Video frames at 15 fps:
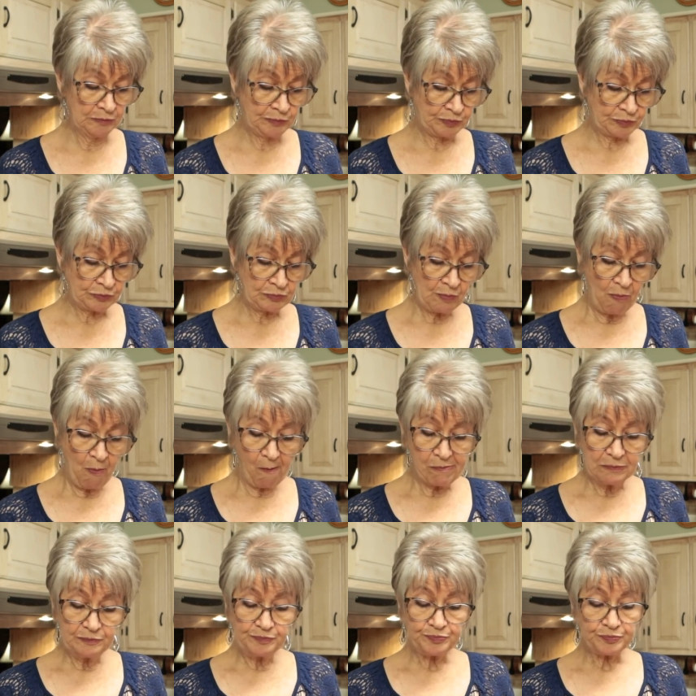
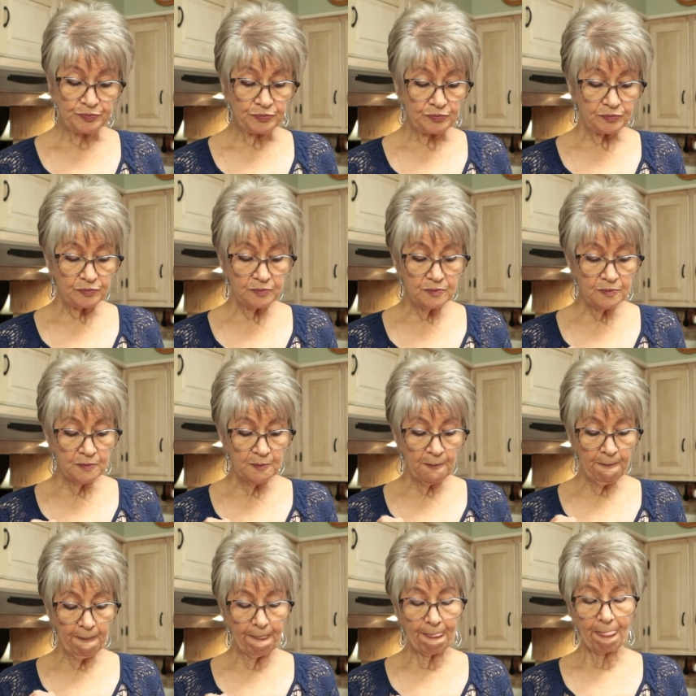
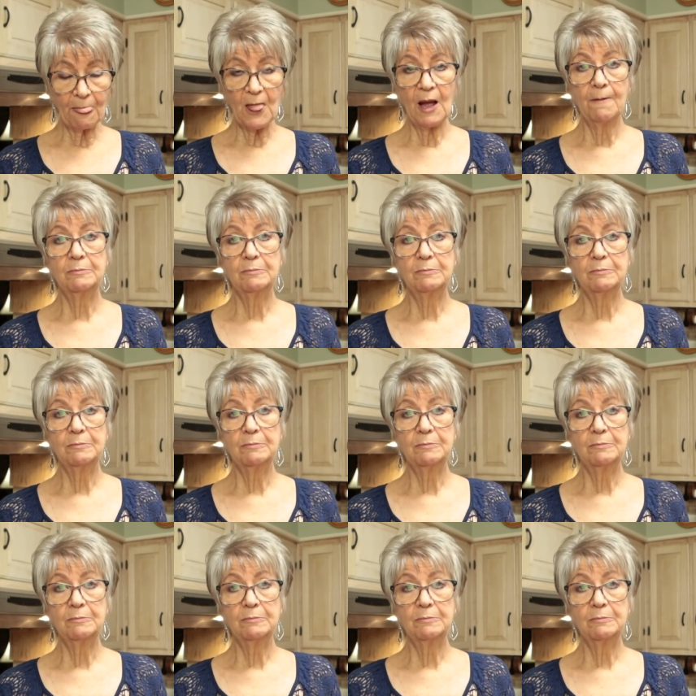Nothing is said.